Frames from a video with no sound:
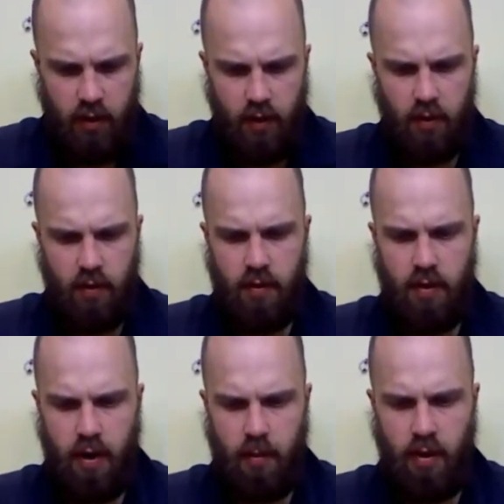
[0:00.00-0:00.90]
so
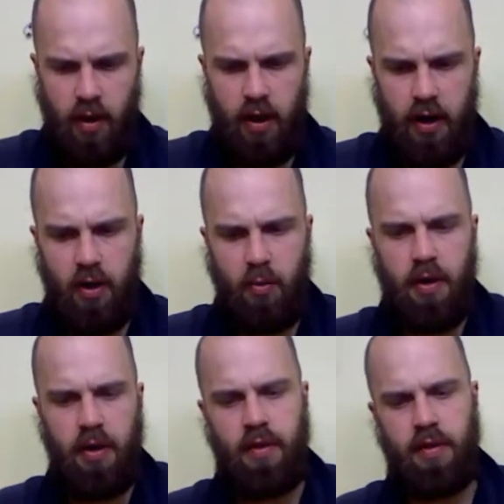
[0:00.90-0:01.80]
I'm going to cut it
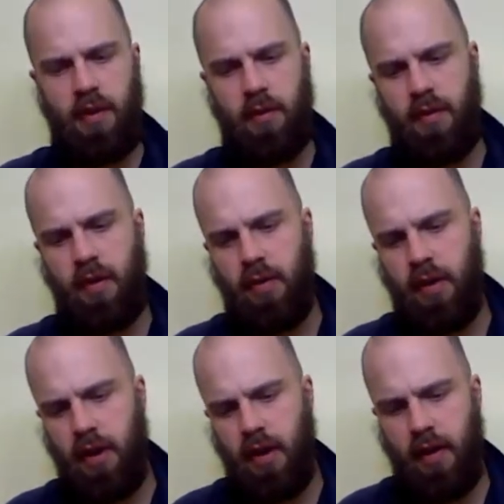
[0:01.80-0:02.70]
open, see what's going
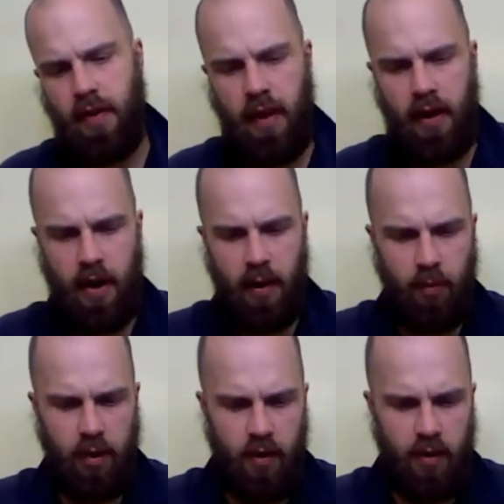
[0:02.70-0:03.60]
on, and then I
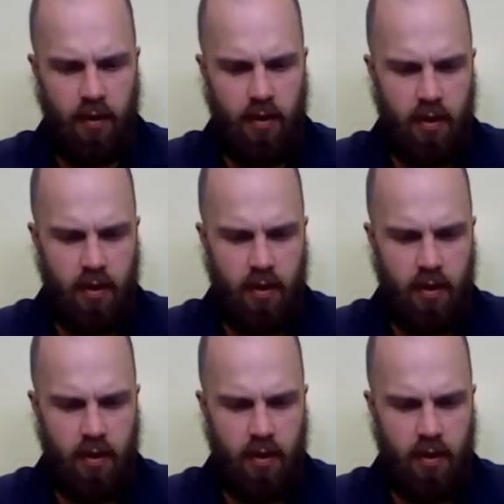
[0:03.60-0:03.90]
will